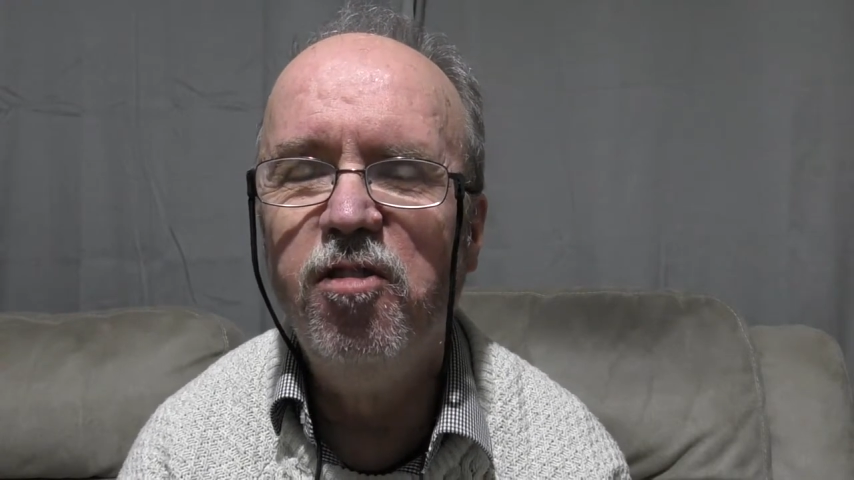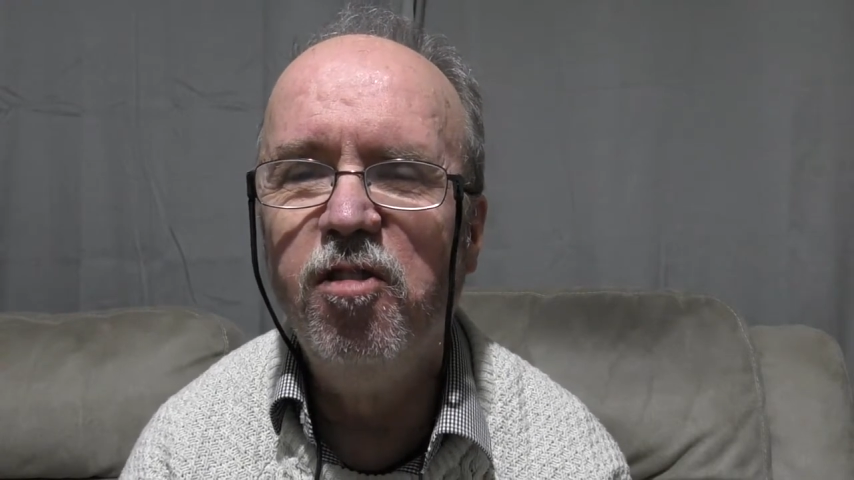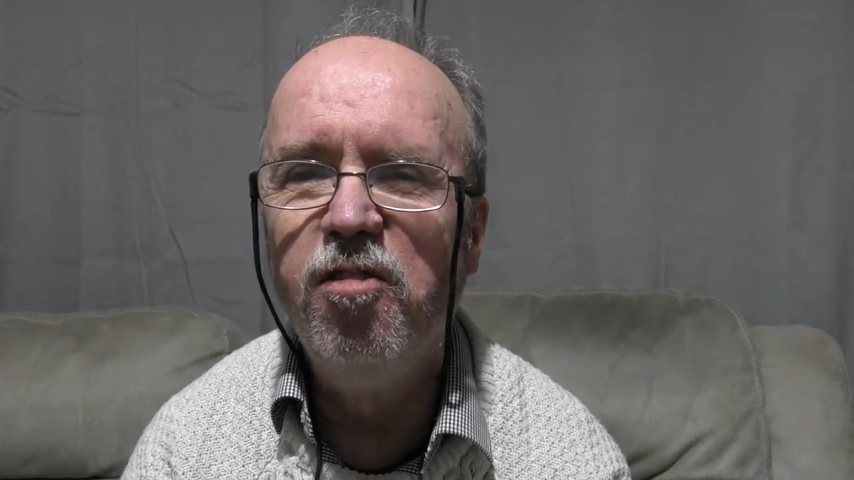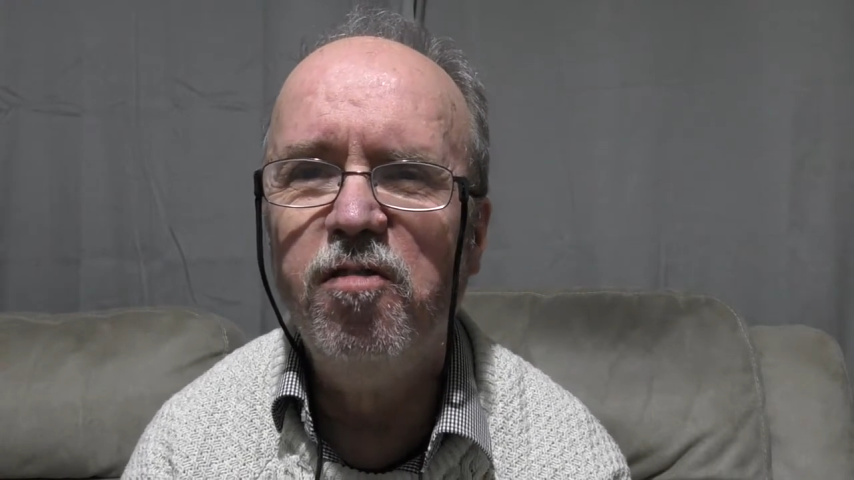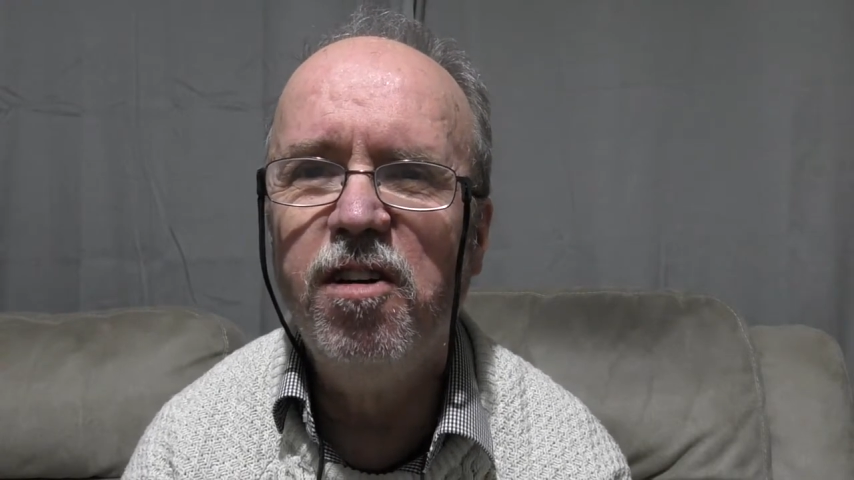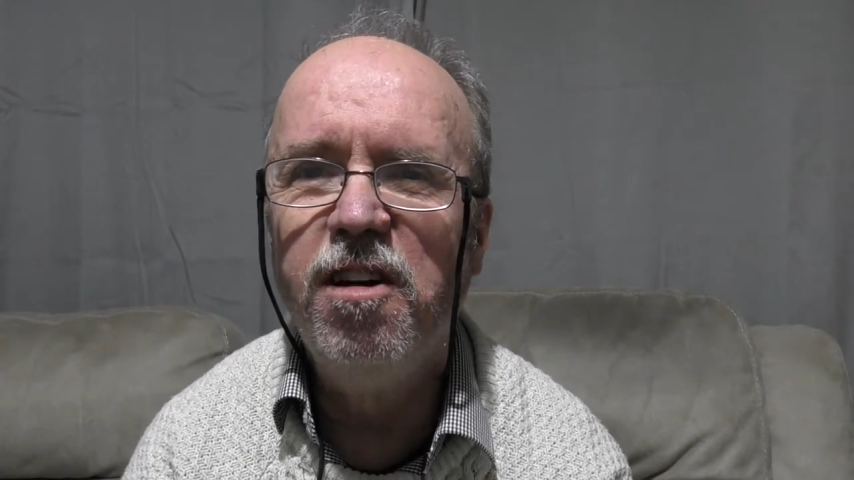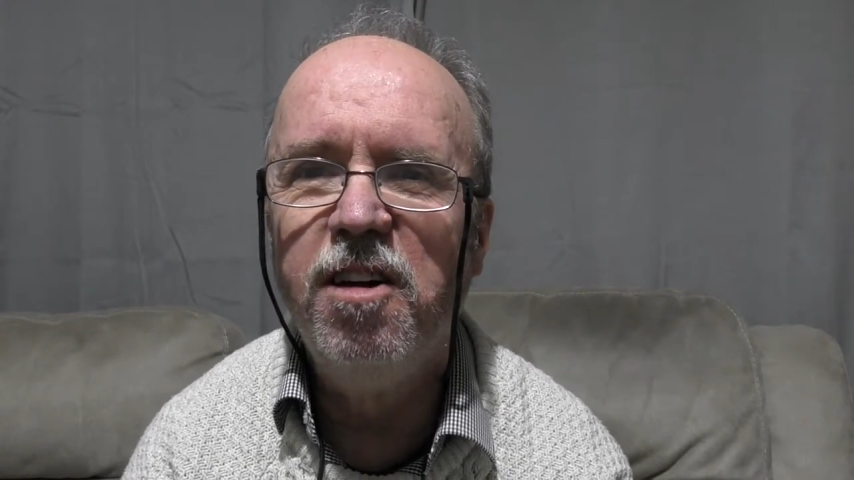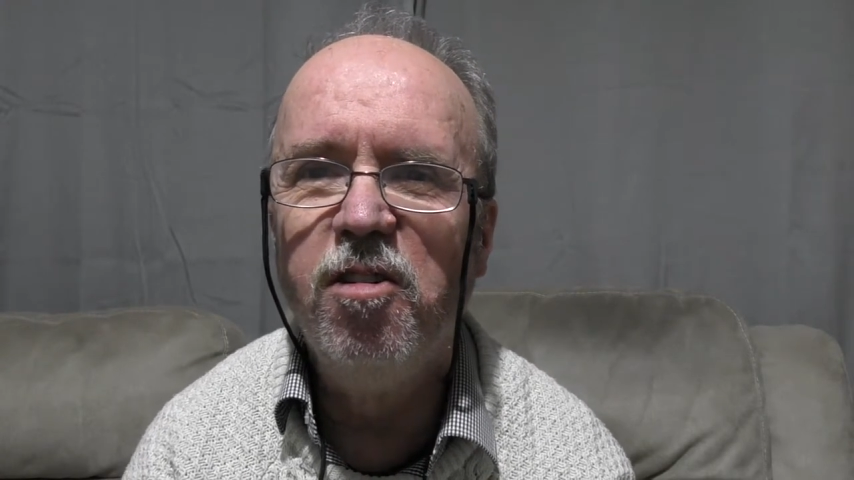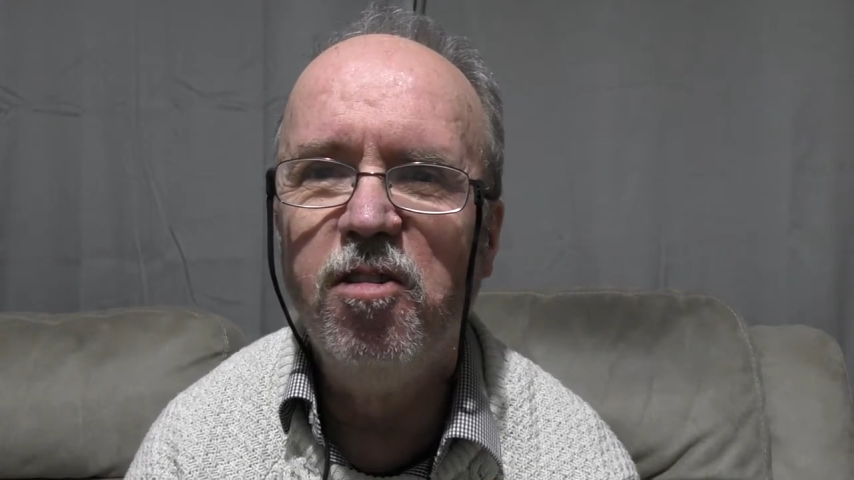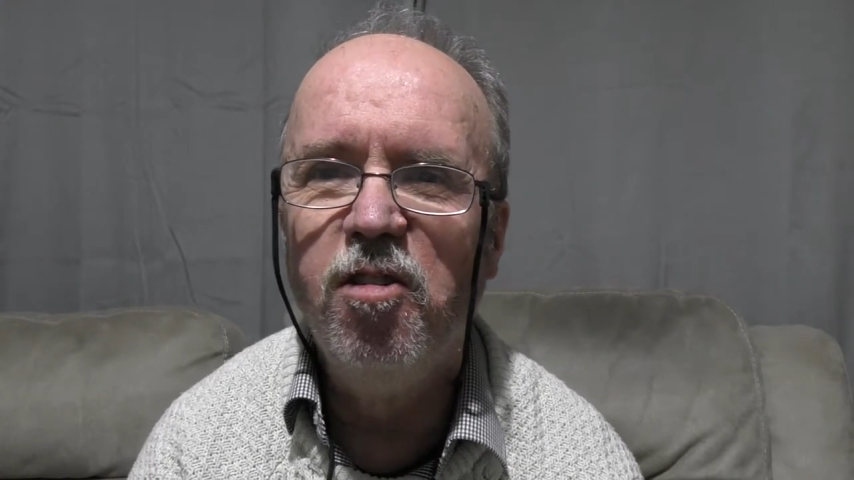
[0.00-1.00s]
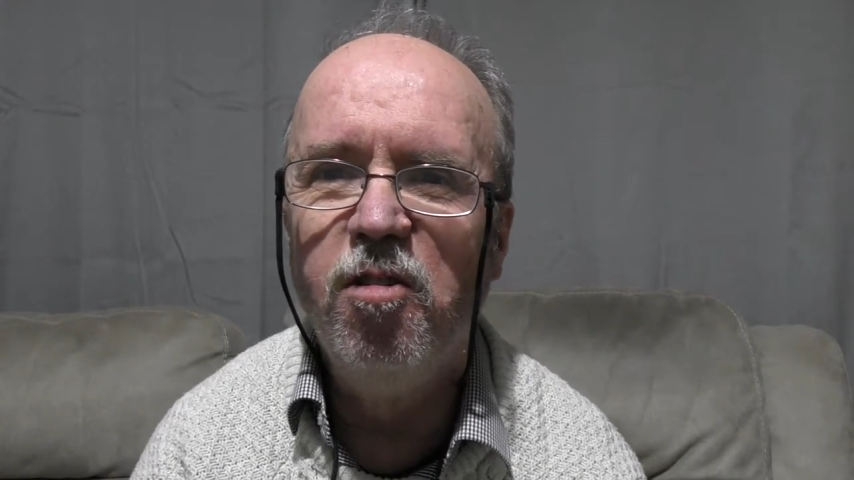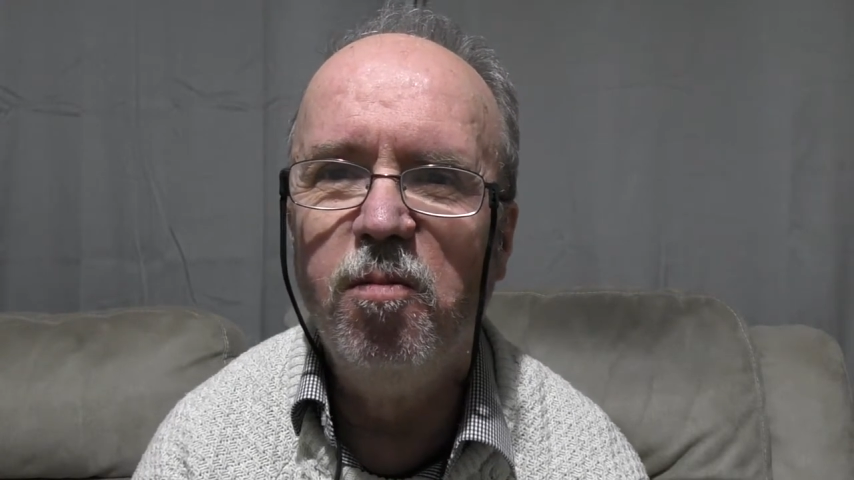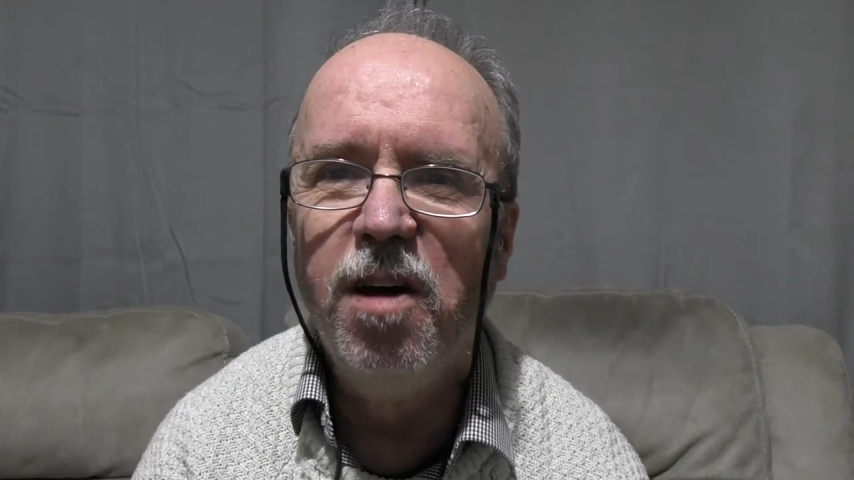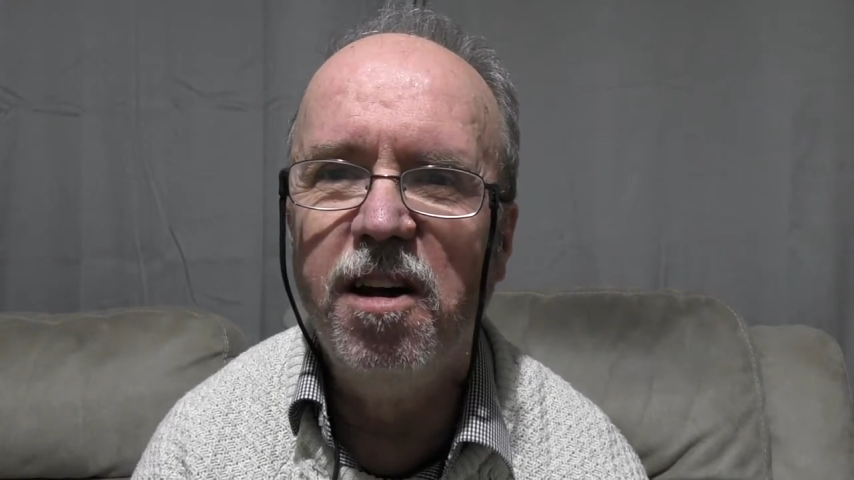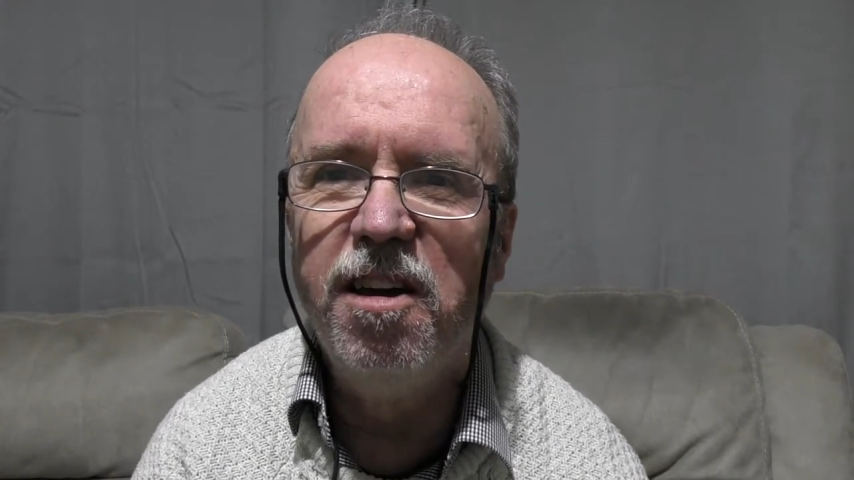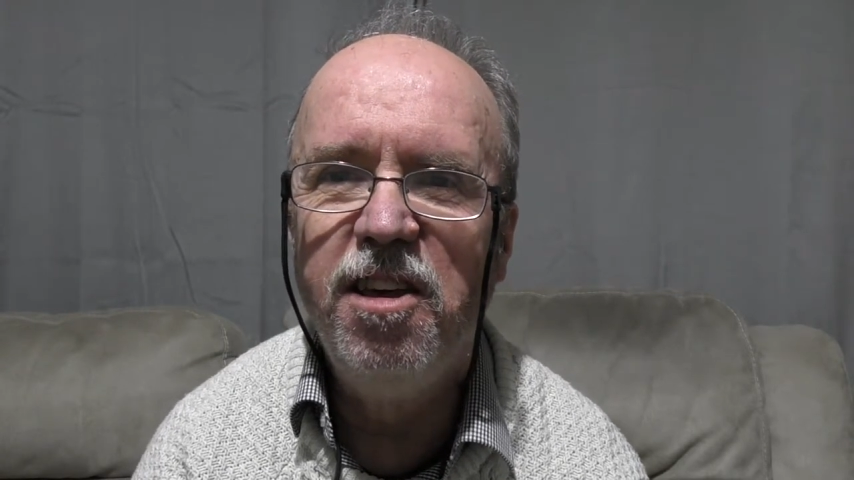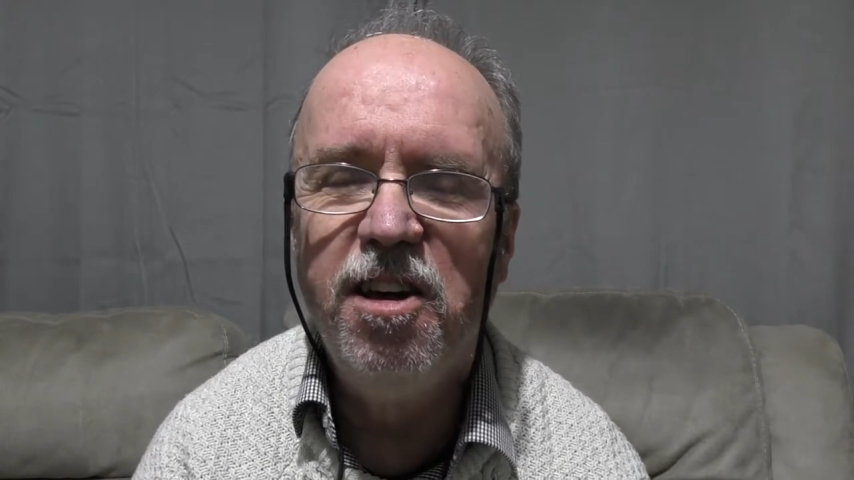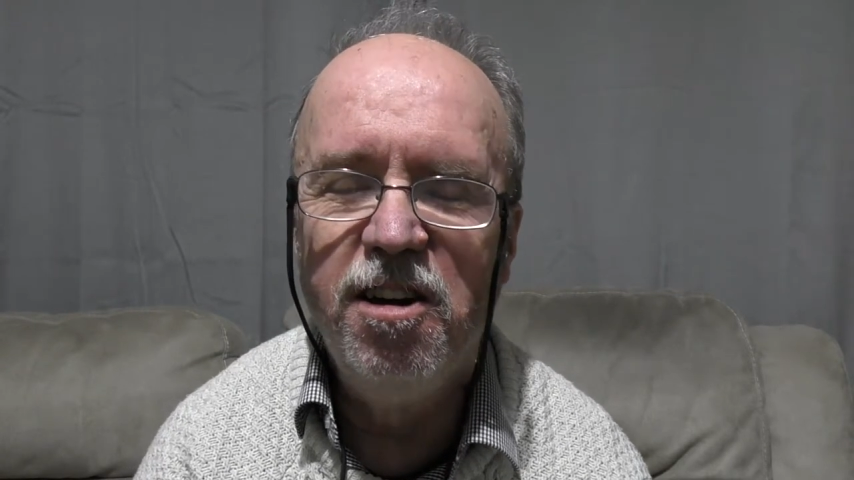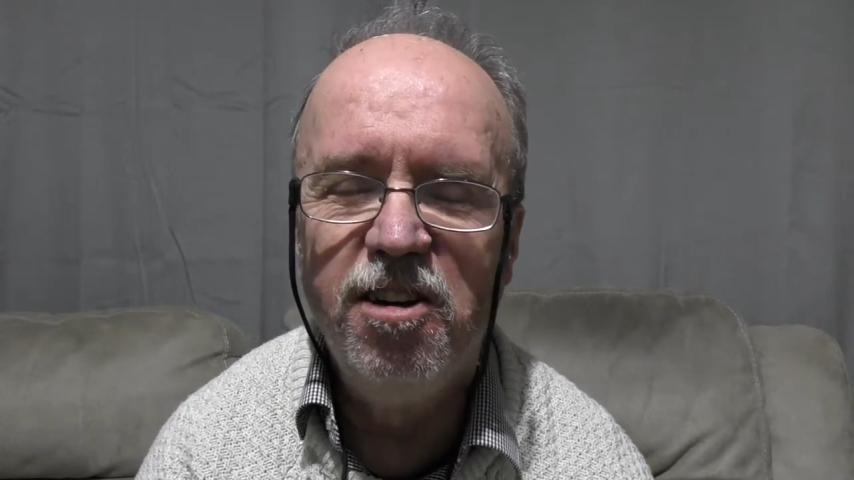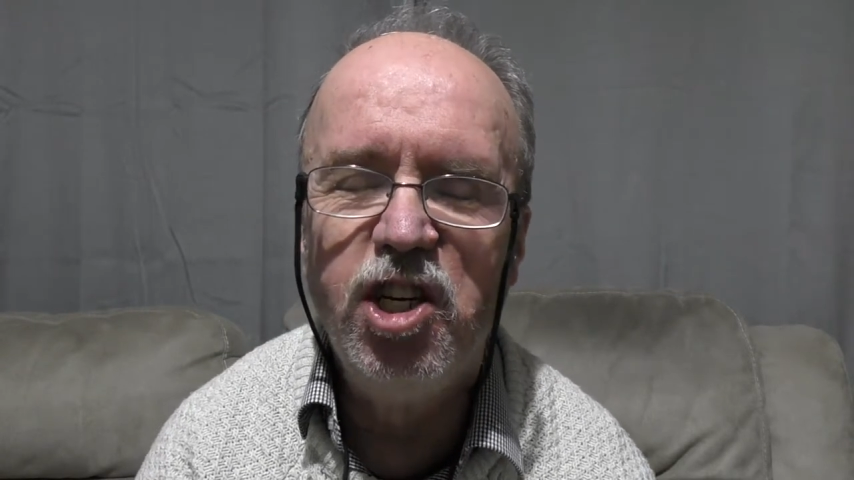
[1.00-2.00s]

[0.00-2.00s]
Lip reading: know my